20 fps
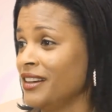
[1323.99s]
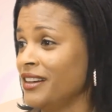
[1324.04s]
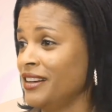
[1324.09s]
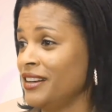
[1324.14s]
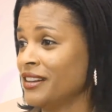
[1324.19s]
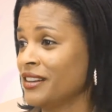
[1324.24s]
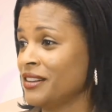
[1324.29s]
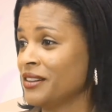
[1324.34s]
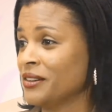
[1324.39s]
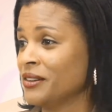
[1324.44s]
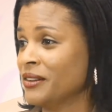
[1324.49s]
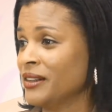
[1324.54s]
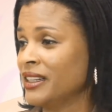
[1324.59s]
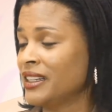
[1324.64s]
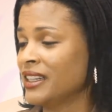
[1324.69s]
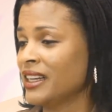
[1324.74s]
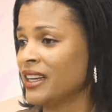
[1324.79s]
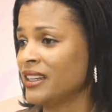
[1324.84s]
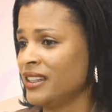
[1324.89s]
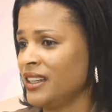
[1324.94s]

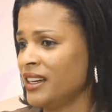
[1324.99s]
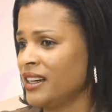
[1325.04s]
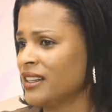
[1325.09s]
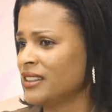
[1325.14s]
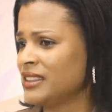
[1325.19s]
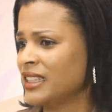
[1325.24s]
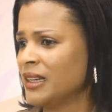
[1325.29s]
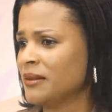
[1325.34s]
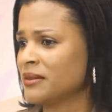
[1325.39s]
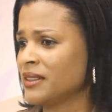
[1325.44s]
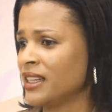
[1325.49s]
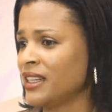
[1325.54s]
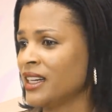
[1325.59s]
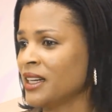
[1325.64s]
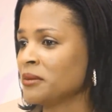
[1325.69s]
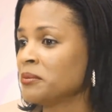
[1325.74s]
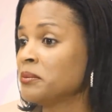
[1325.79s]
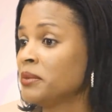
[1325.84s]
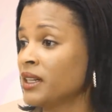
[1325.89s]
and there are times like that,